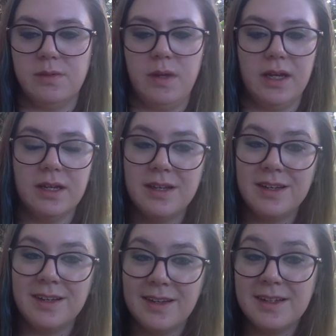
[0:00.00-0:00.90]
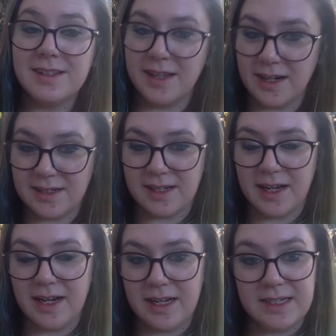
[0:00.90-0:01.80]
week, set
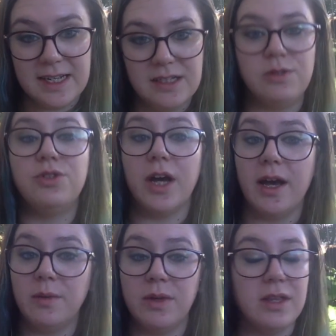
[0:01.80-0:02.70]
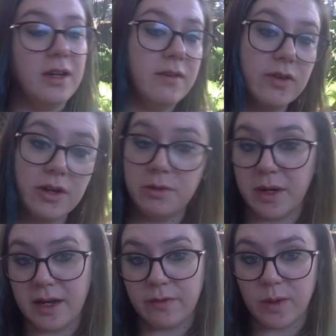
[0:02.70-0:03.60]
aside a day to chat with any of y'all who
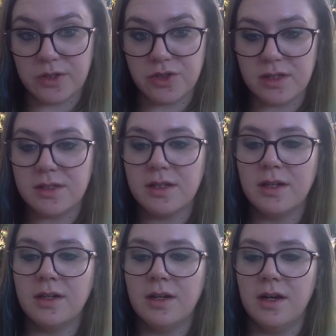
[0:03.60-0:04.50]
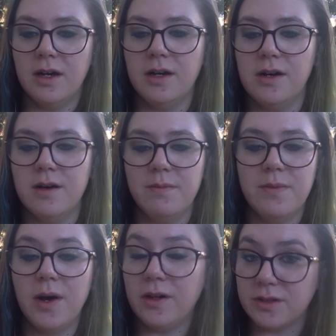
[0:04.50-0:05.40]
might have questions.
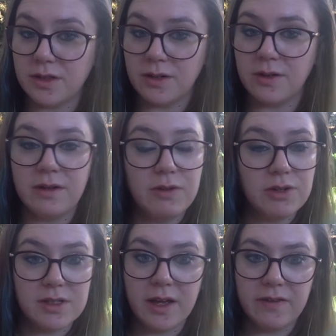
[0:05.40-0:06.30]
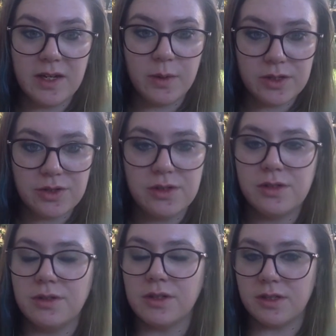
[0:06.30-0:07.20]
Also, if you just have any
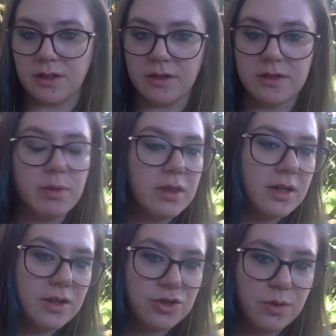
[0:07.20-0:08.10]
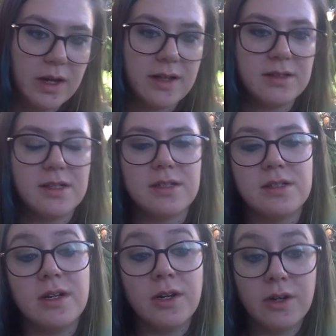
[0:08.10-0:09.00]
questions or concerns about the issue
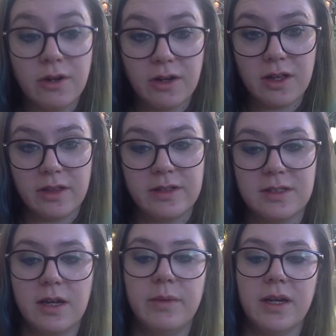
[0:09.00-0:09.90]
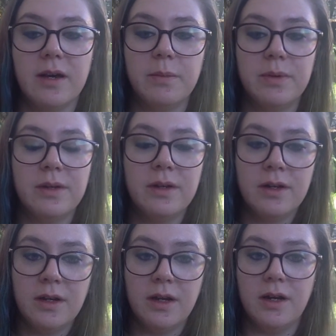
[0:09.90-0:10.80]
analysis or anything that's coming up,
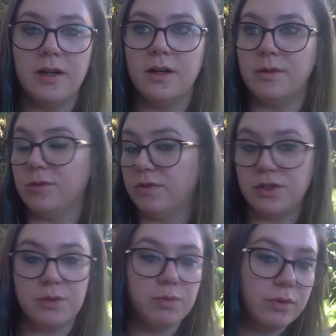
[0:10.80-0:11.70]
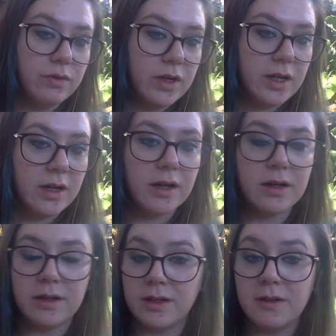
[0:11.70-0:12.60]
revision, proofreading,
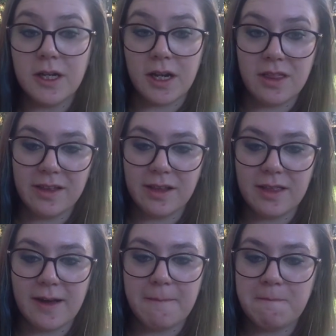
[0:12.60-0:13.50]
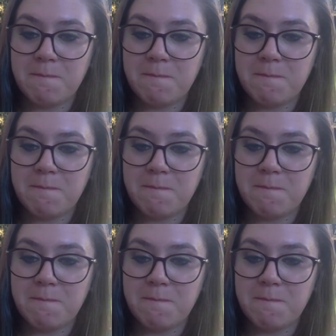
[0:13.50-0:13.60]
anything like that,